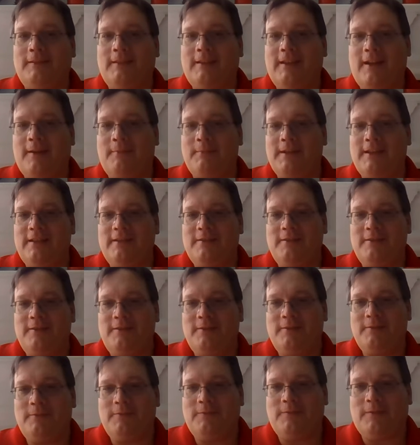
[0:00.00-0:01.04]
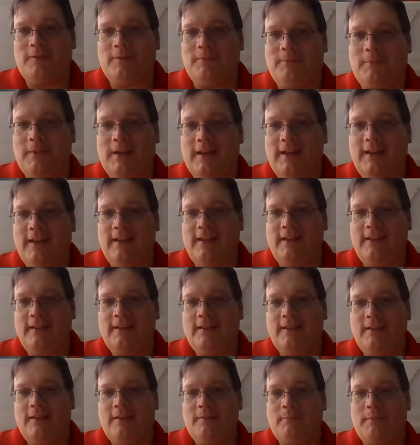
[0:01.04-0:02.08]
coming to you from my
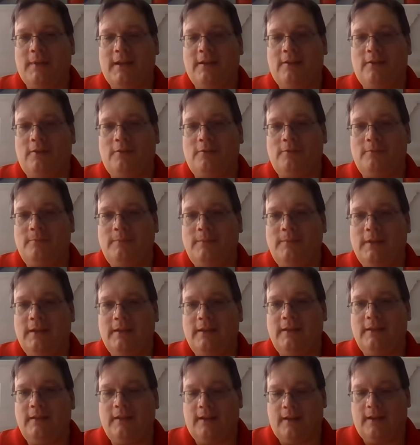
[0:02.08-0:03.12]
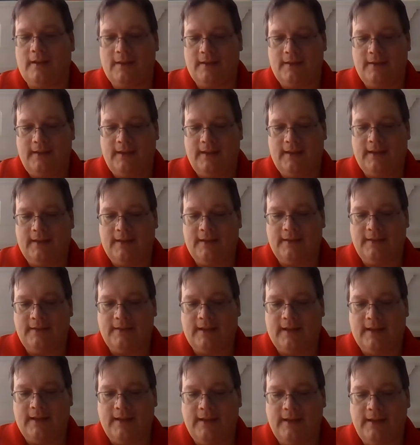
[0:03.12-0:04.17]
home,
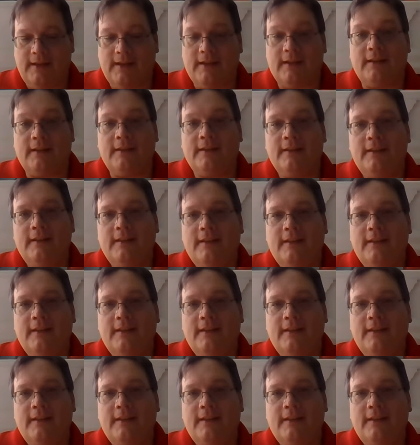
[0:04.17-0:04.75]
and I